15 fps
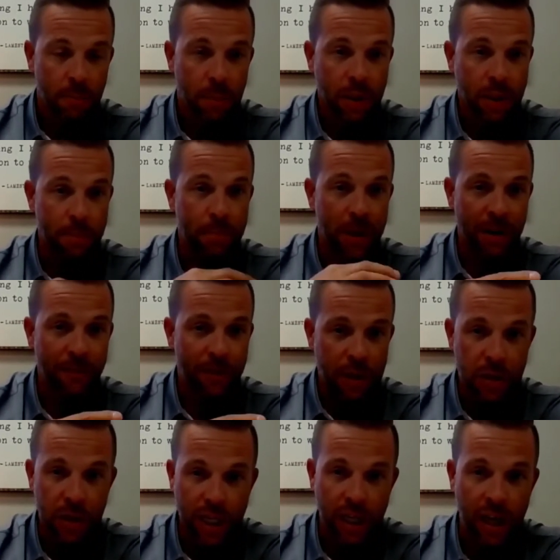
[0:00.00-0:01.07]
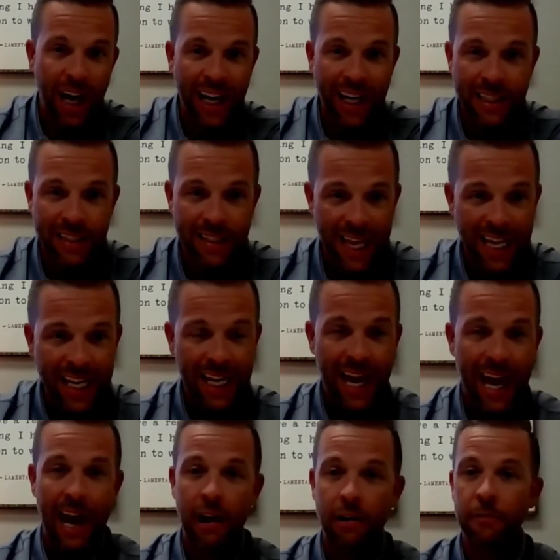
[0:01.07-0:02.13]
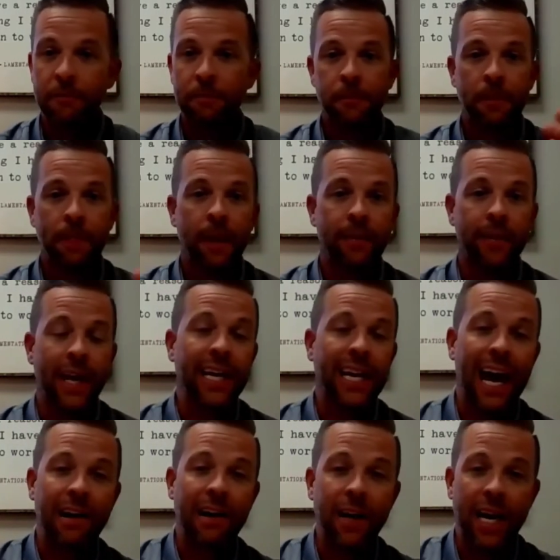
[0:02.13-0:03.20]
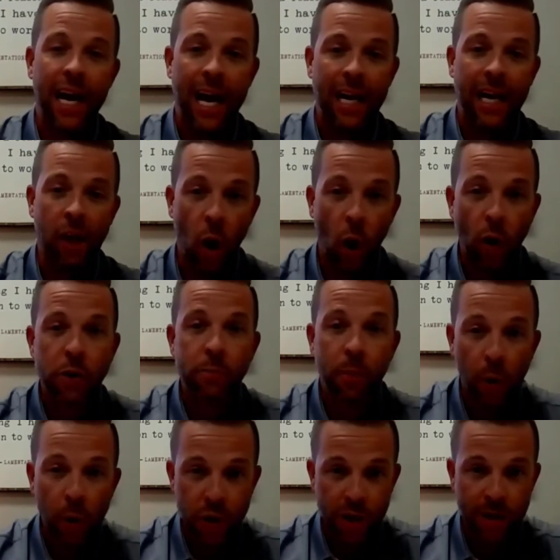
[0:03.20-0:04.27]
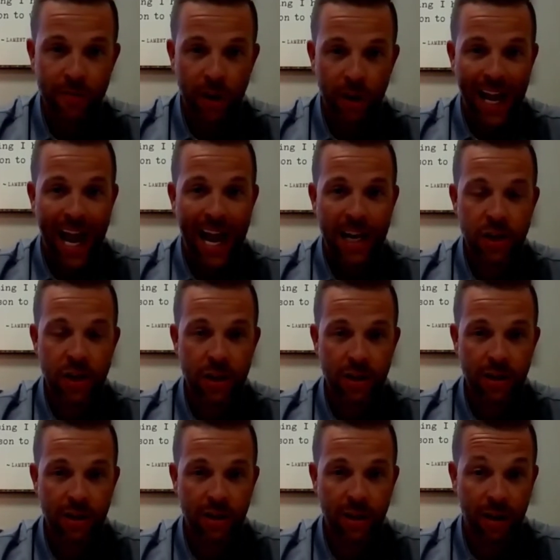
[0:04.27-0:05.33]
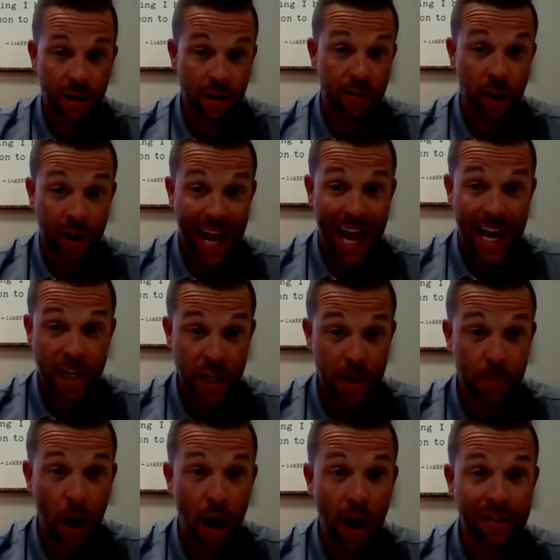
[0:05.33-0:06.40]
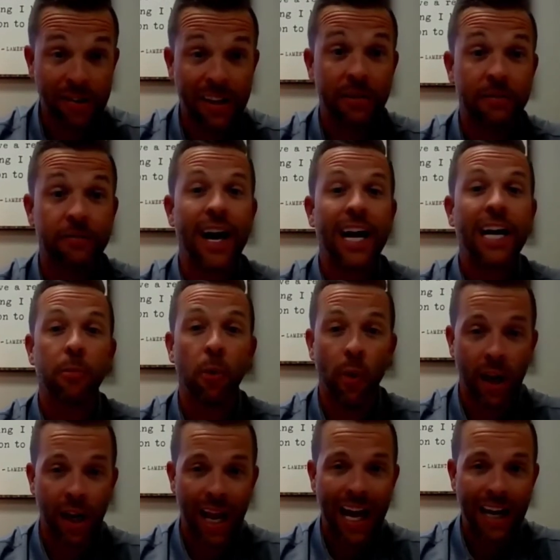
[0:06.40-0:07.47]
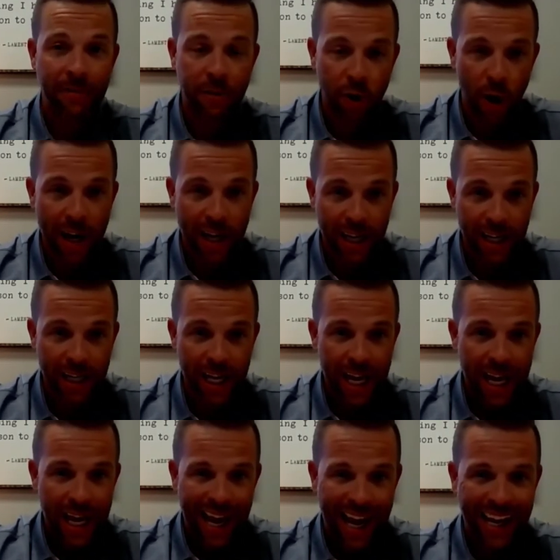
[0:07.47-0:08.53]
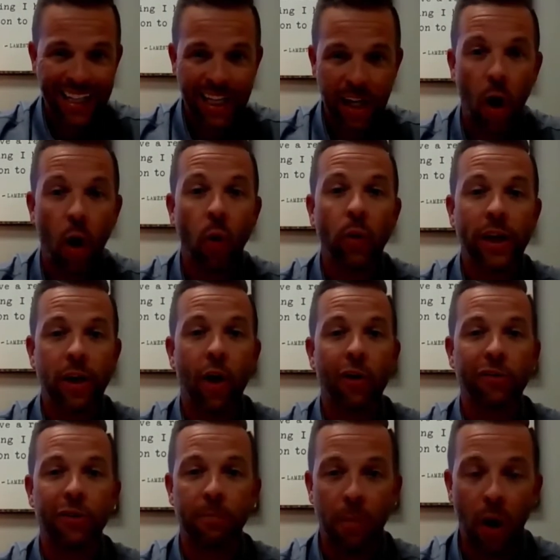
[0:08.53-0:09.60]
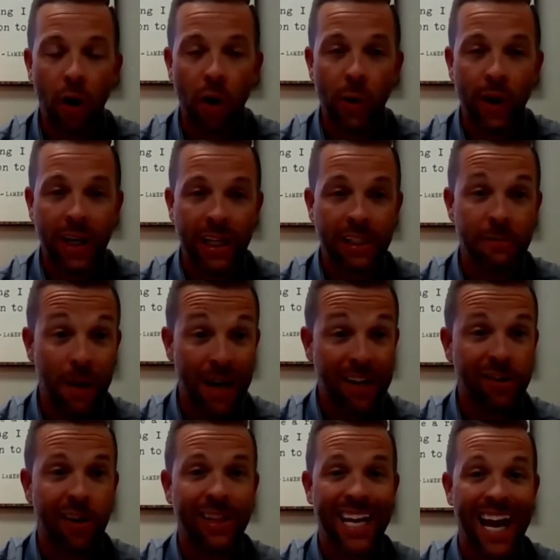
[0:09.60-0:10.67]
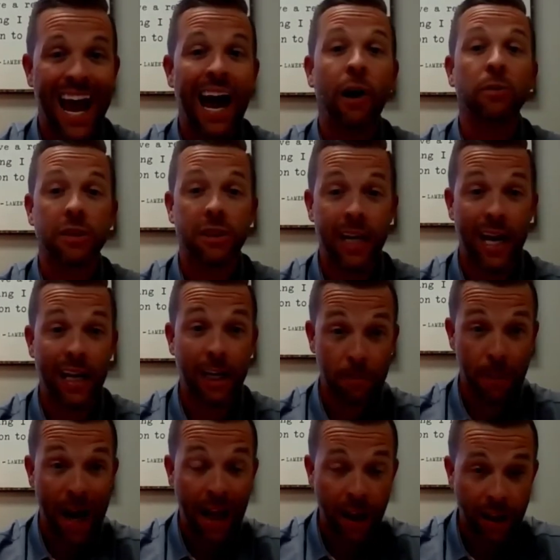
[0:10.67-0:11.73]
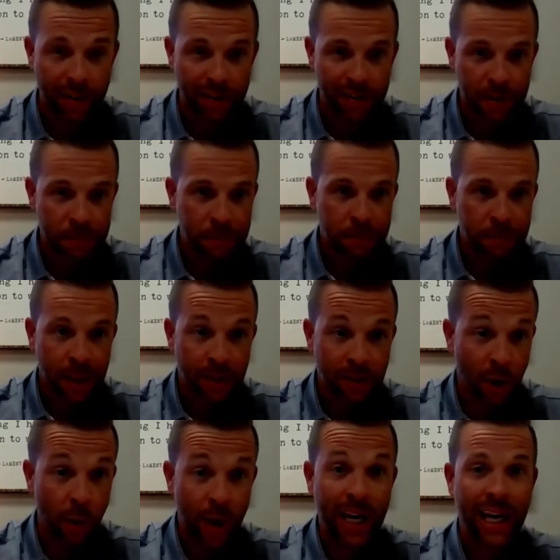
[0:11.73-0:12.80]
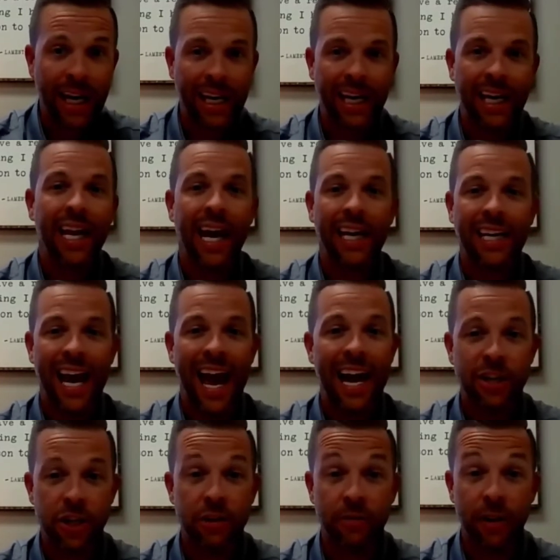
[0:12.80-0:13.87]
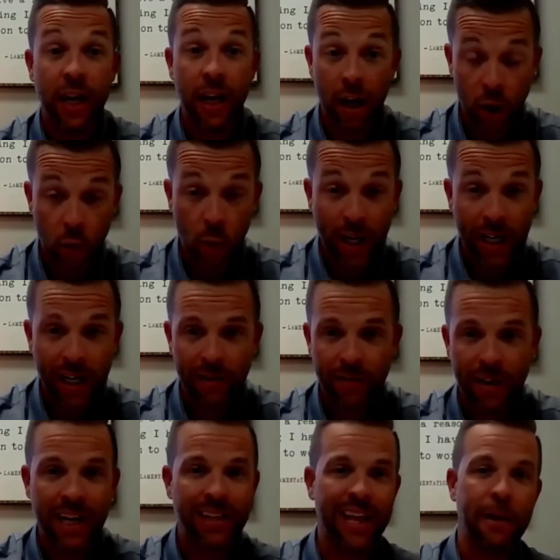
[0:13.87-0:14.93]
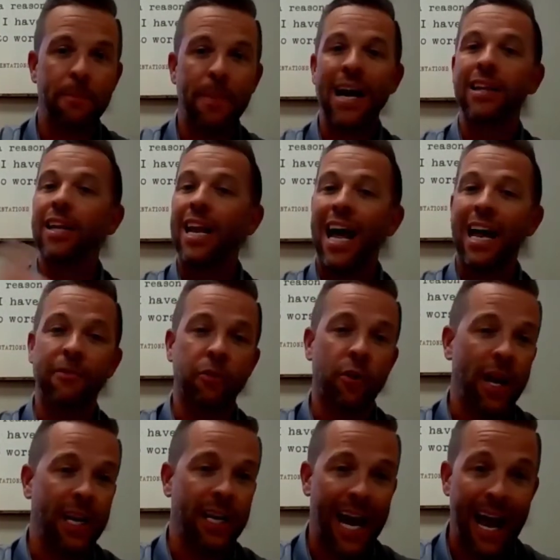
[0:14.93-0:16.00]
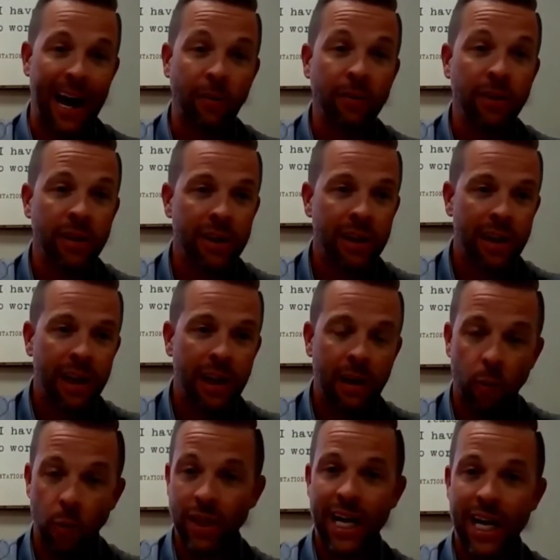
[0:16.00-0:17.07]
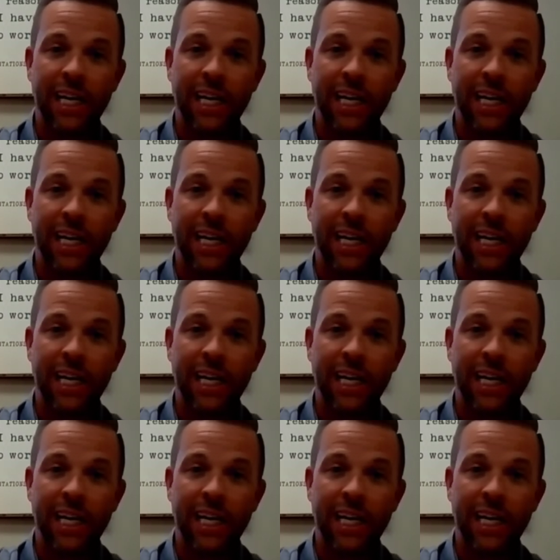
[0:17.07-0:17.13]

but the benefit to the client is they can have a large portion of their cash in policy available in a line of credit, and the only cost of borrowing is based on the outstanding balance. So in a cash event, a liquidity event, they pay the line of credit down. When they